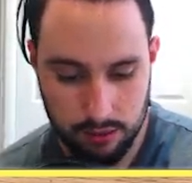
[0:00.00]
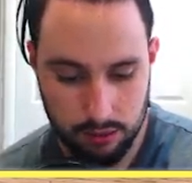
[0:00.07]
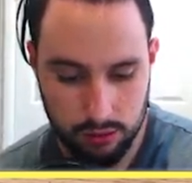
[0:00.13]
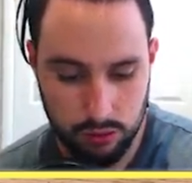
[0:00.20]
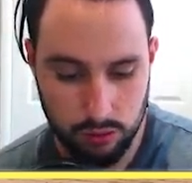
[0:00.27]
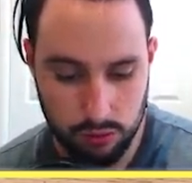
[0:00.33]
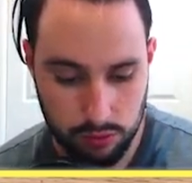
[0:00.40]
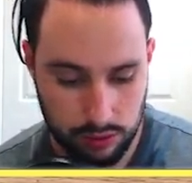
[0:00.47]

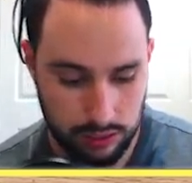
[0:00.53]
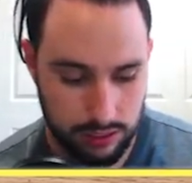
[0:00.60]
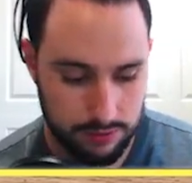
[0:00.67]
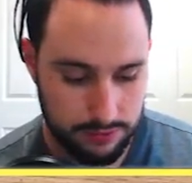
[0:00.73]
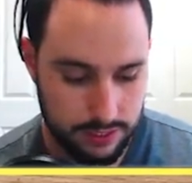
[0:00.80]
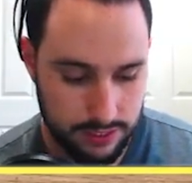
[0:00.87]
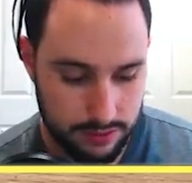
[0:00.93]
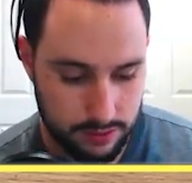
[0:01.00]
Two
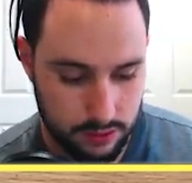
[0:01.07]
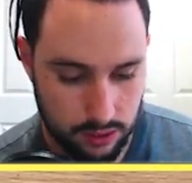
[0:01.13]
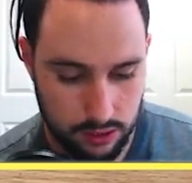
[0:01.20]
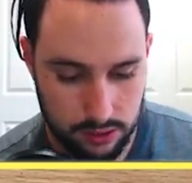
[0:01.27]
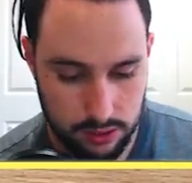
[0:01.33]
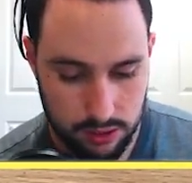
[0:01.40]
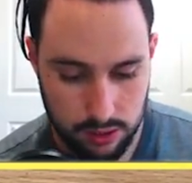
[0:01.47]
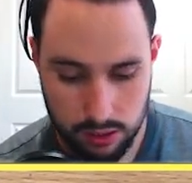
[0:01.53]
left-hand
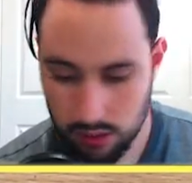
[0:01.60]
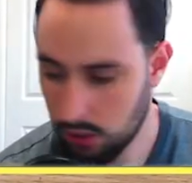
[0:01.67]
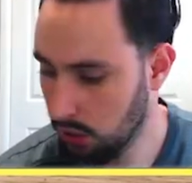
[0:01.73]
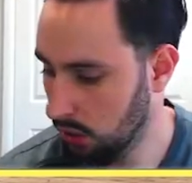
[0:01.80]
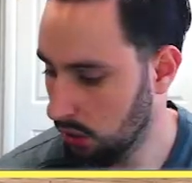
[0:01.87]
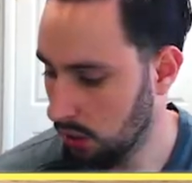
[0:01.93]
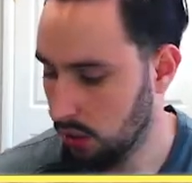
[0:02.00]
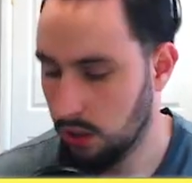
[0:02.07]
sides
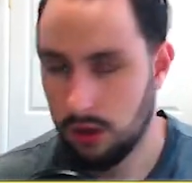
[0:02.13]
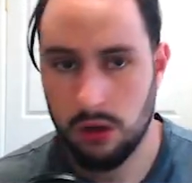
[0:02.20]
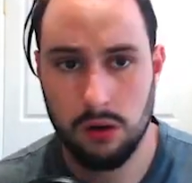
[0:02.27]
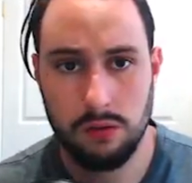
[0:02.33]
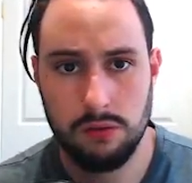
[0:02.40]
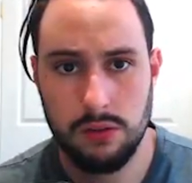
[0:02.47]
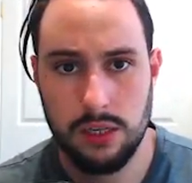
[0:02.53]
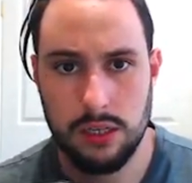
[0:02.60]

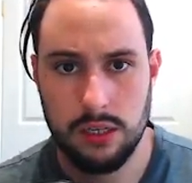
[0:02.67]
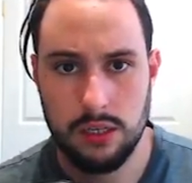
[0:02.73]
of the